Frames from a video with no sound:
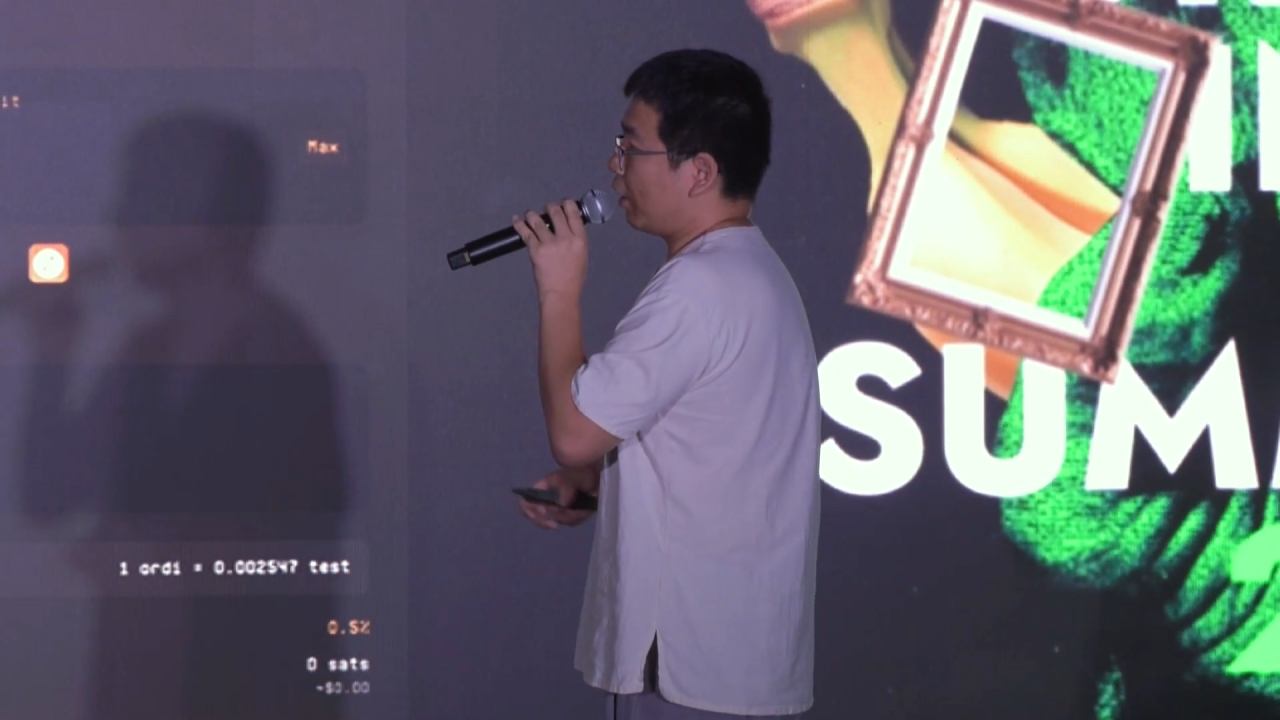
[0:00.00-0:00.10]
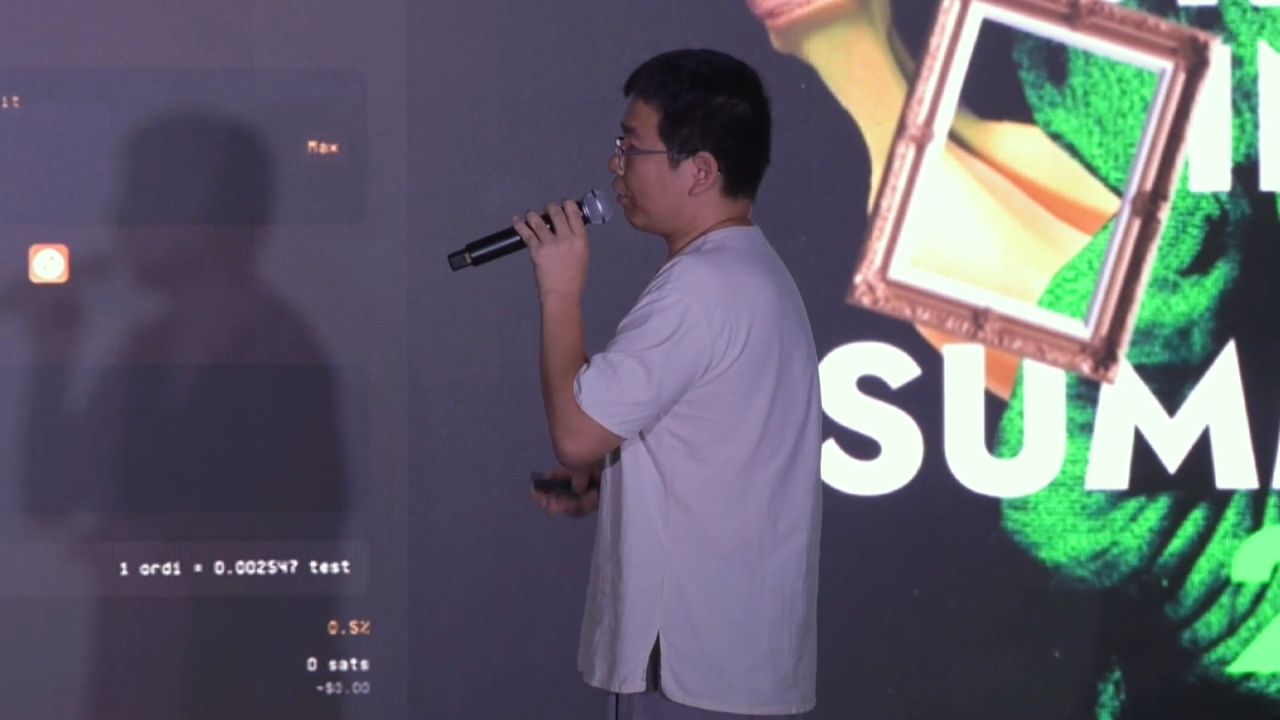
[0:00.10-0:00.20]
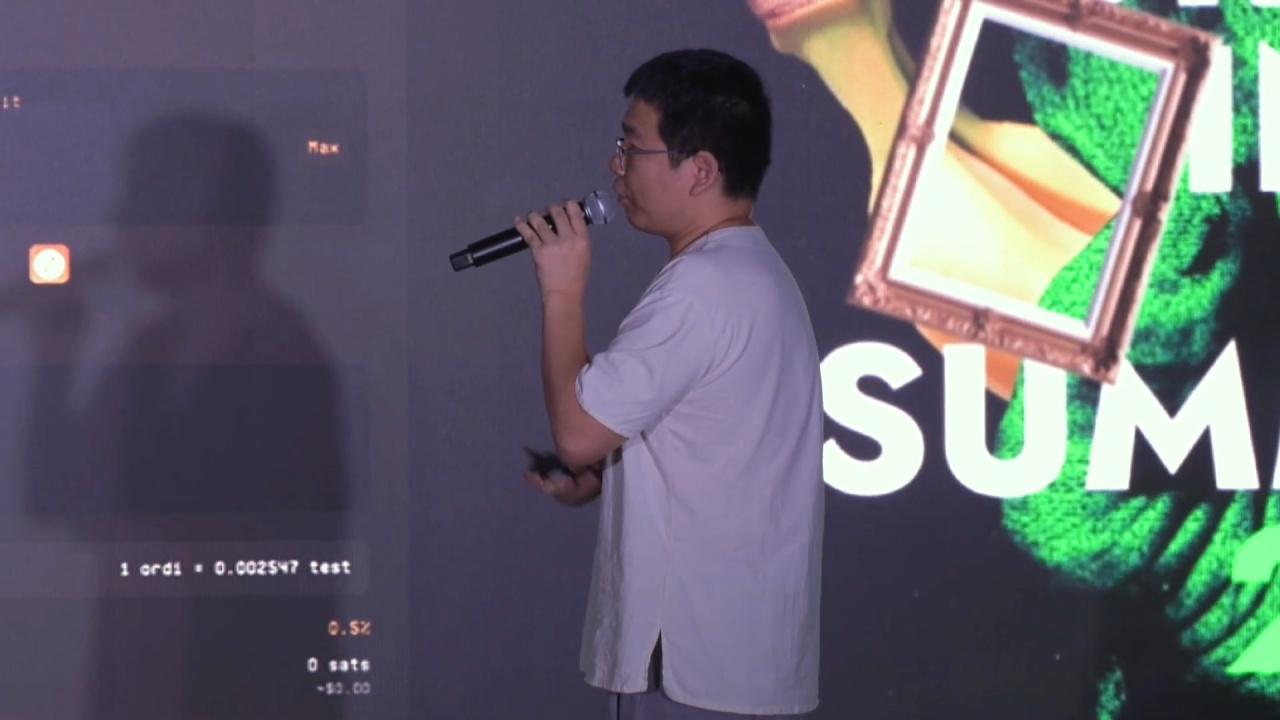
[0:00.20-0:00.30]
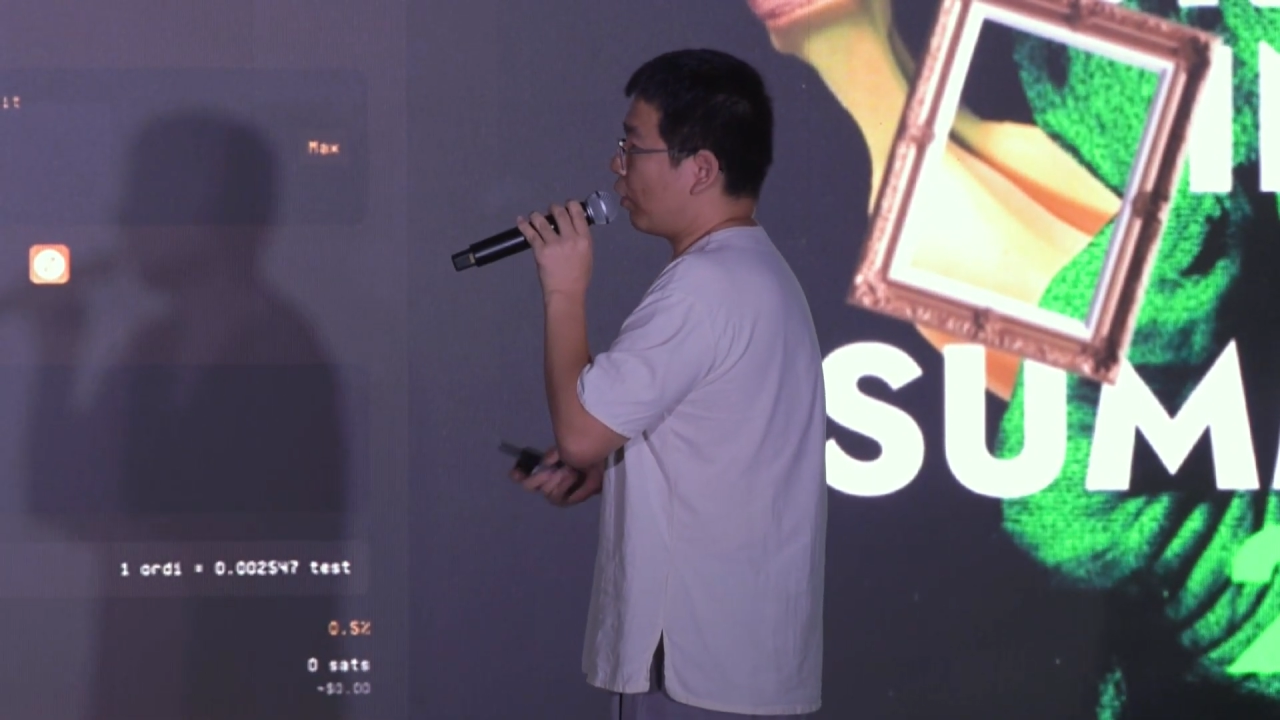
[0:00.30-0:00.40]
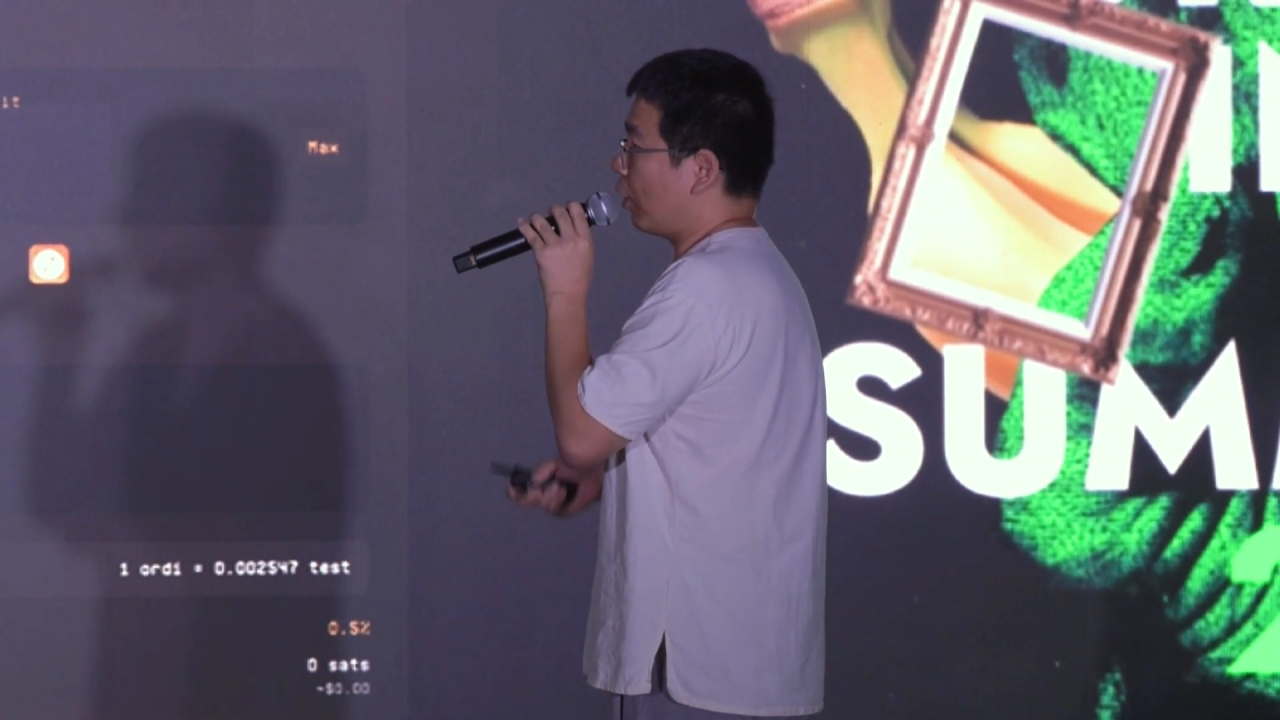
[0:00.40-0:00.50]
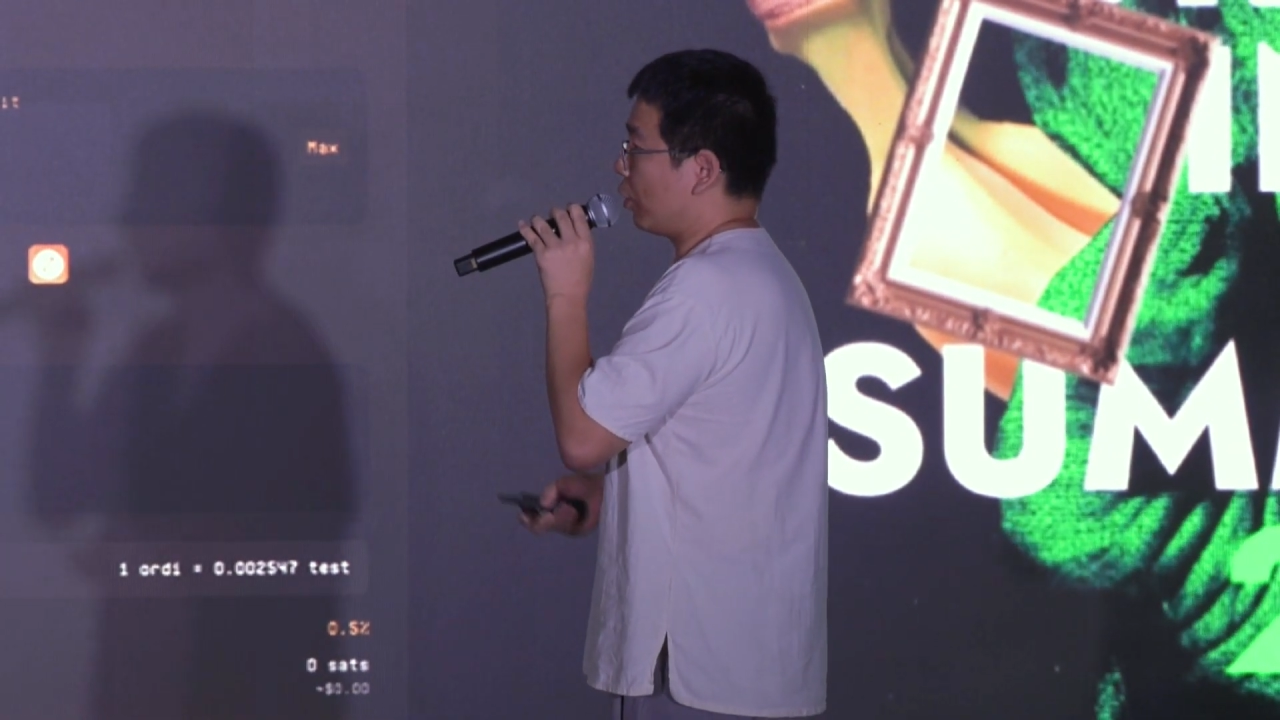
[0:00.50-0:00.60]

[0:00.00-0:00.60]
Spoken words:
for